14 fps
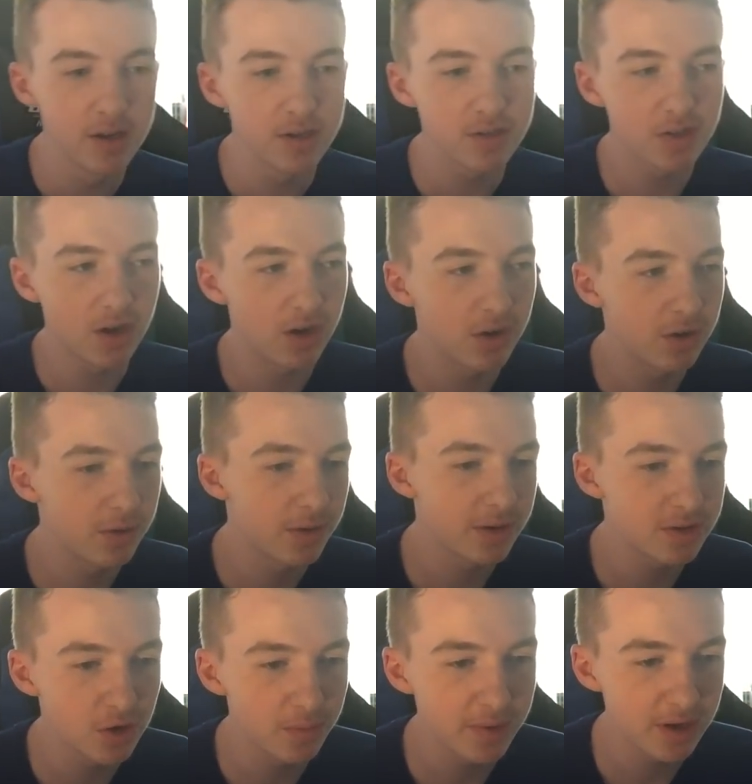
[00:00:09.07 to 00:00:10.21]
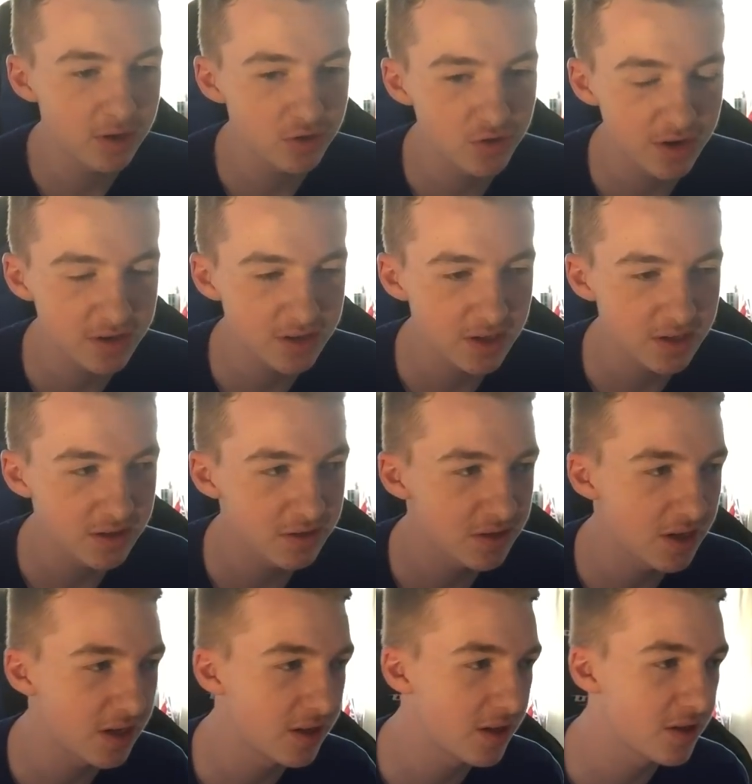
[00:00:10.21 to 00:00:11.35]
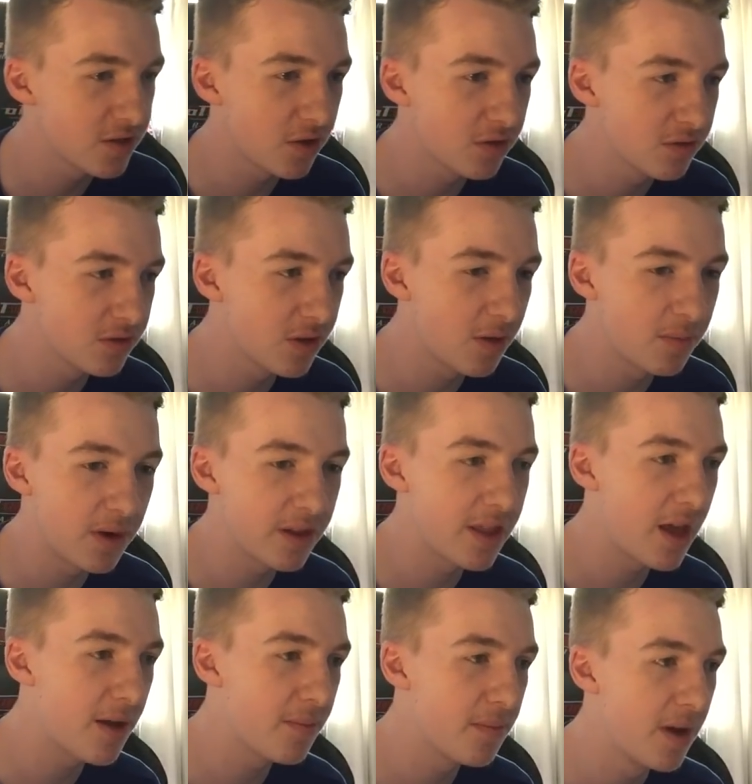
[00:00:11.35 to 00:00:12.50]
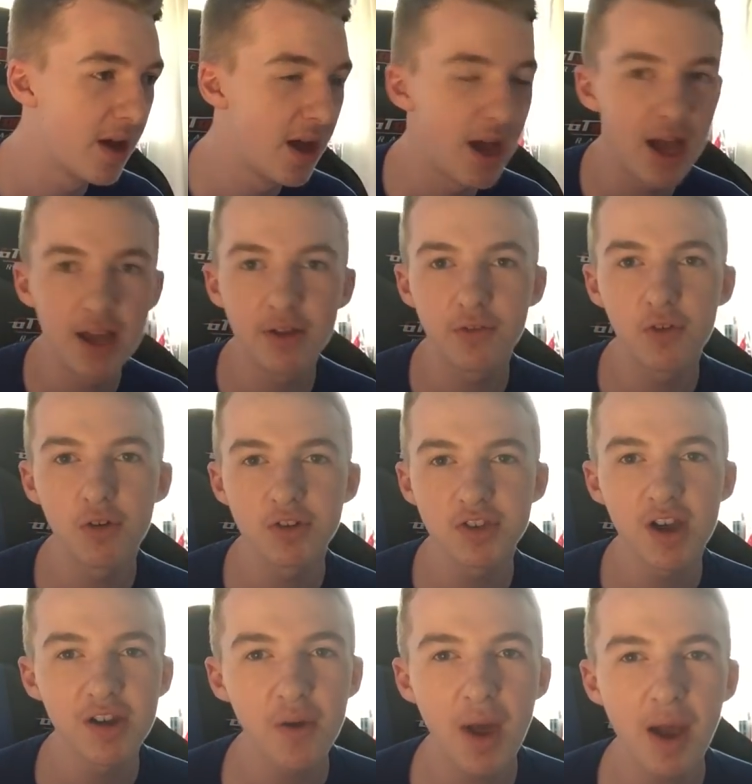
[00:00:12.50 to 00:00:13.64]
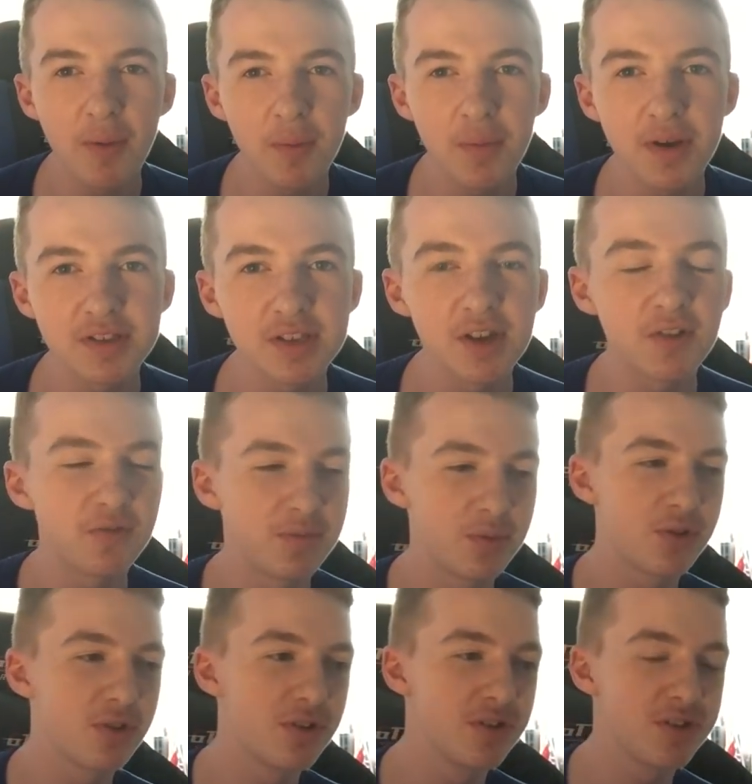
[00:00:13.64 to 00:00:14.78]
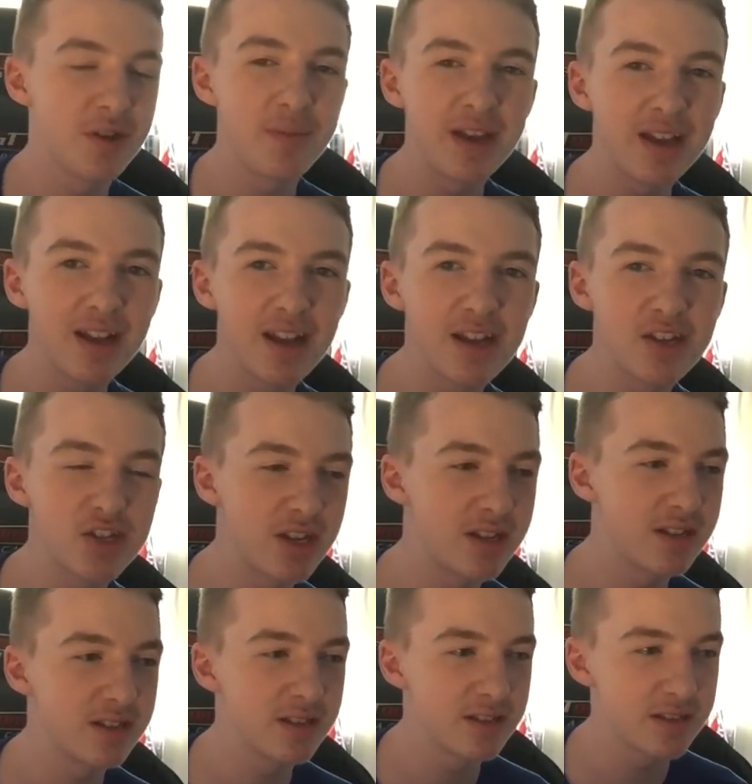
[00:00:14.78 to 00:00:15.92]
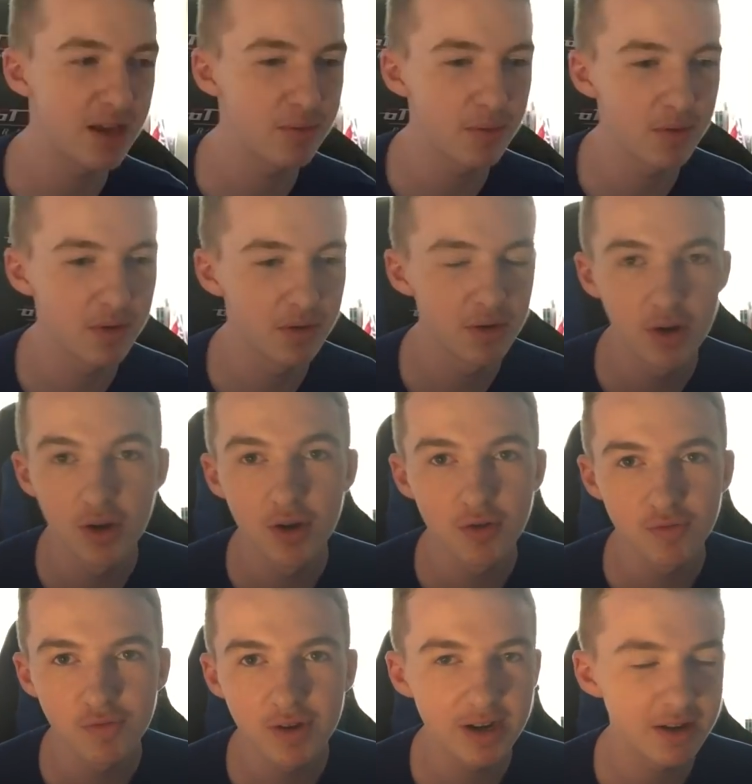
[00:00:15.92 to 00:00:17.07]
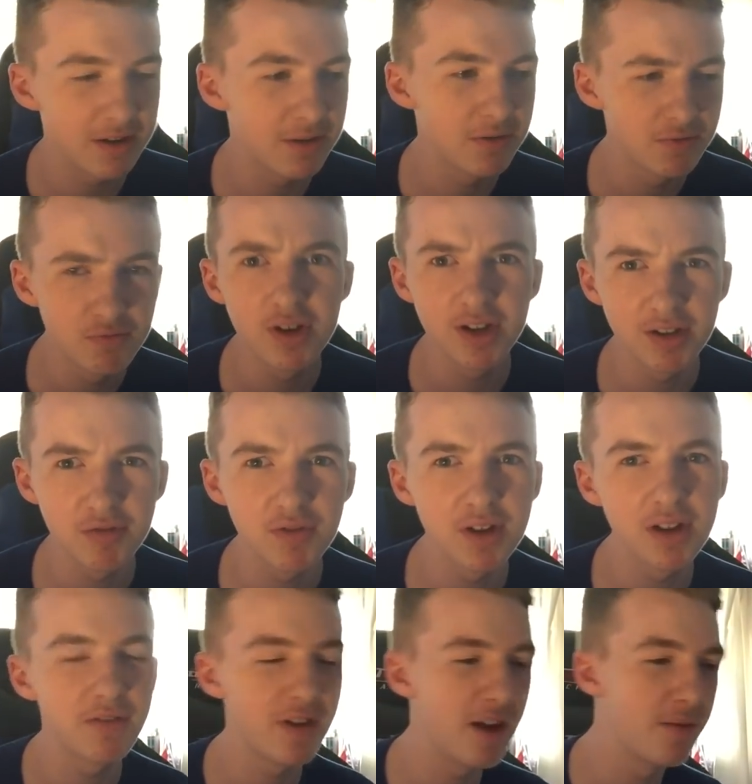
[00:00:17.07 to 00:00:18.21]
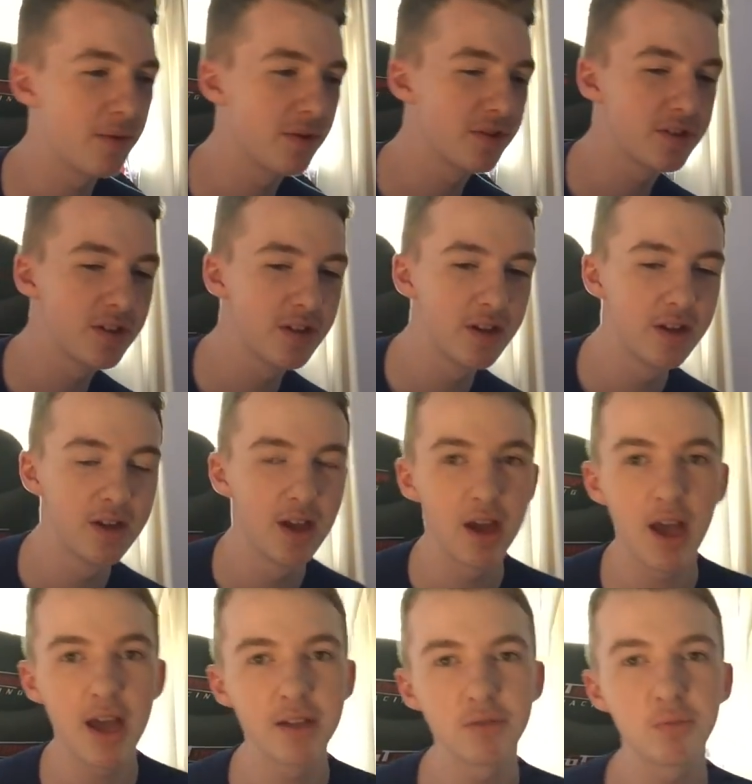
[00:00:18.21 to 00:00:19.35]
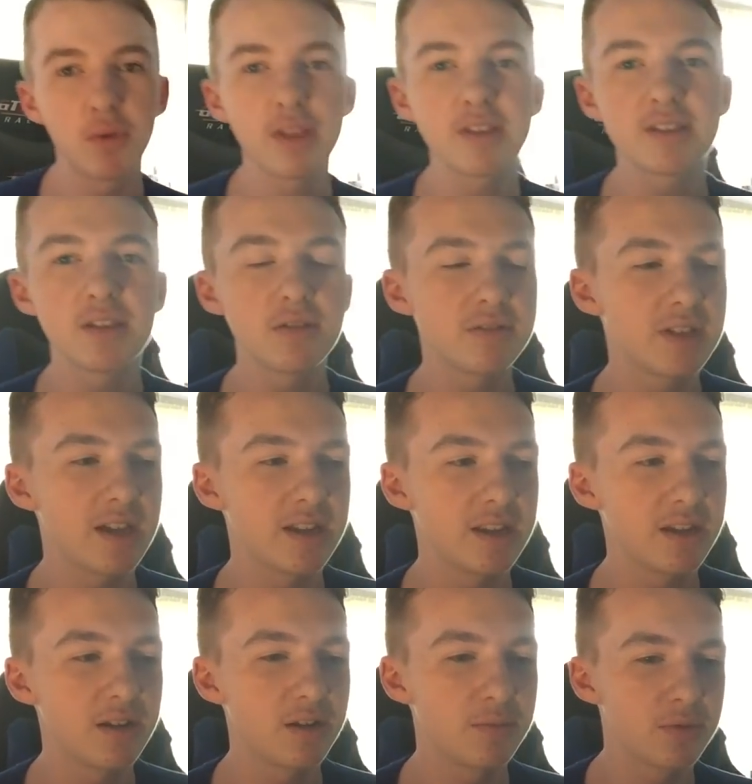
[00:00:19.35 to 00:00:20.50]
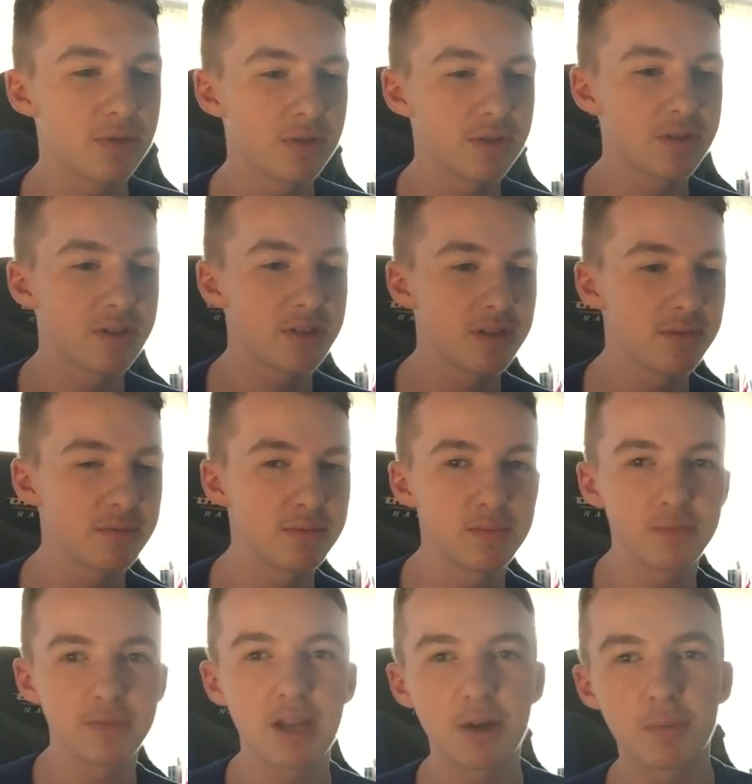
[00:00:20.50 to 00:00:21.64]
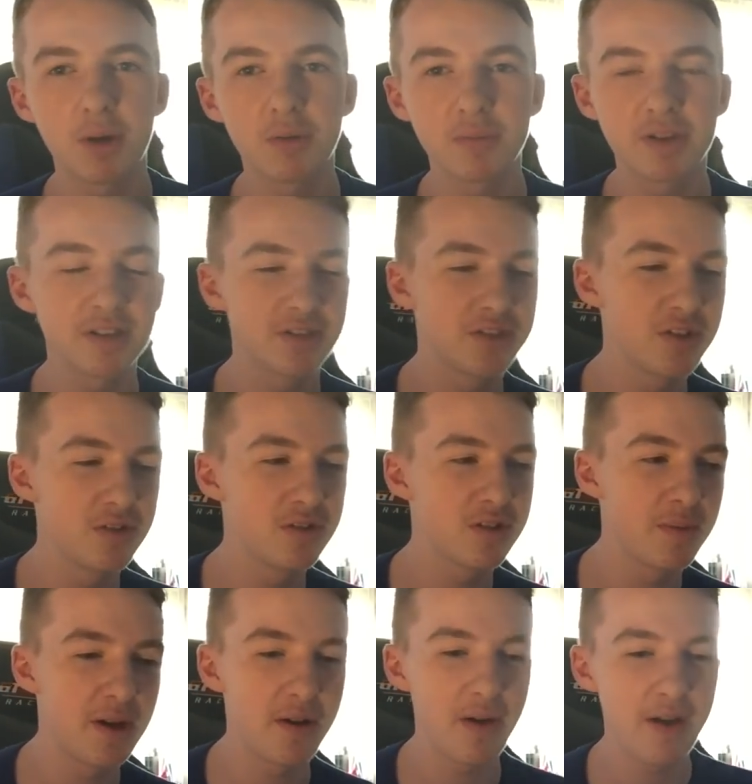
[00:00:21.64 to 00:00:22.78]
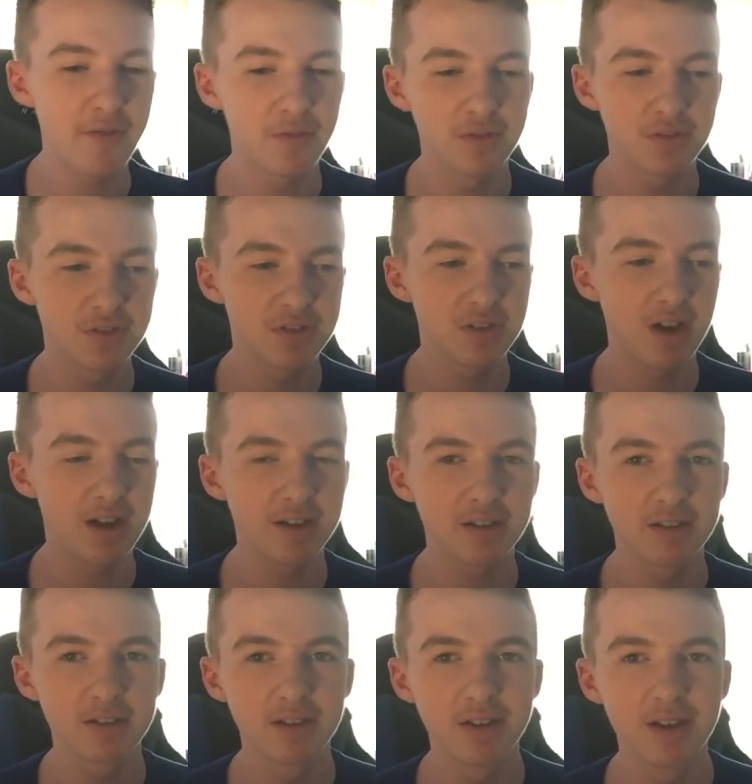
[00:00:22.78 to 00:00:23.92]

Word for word: so it's going to be interesting seeing this song done by them. And of course I know ABBA myself because I'm English and they were really, really, really famous. And well, they still technically are, because now Mamma Mia two's come out, everyone's like